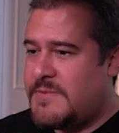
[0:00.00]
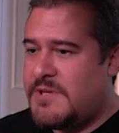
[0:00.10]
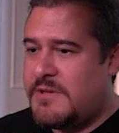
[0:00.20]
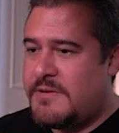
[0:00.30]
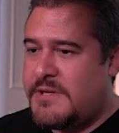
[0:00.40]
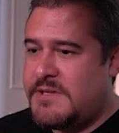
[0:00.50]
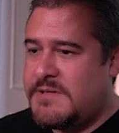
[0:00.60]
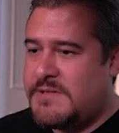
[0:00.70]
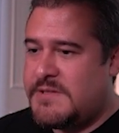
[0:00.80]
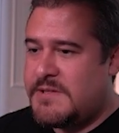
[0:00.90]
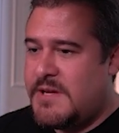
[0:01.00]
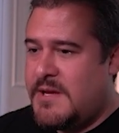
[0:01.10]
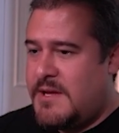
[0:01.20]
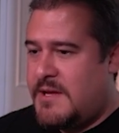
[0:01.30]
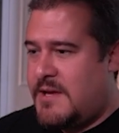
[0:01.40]
So there it is
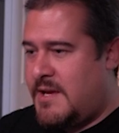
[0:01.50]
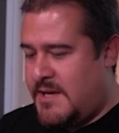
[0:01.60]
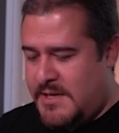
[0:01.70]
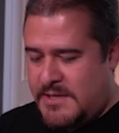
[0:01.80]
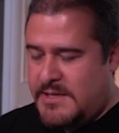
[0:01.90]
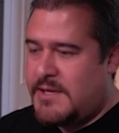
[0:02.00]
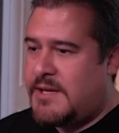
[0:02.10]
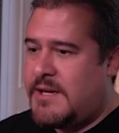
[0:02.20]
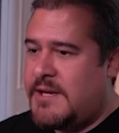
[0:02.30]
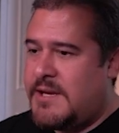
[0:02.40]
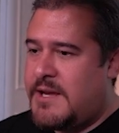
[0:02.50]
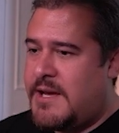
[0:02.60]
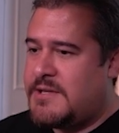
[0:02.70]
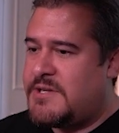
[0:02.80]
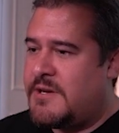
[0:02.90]
and hit
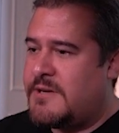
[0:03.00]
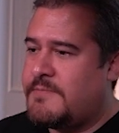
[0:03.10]
enter.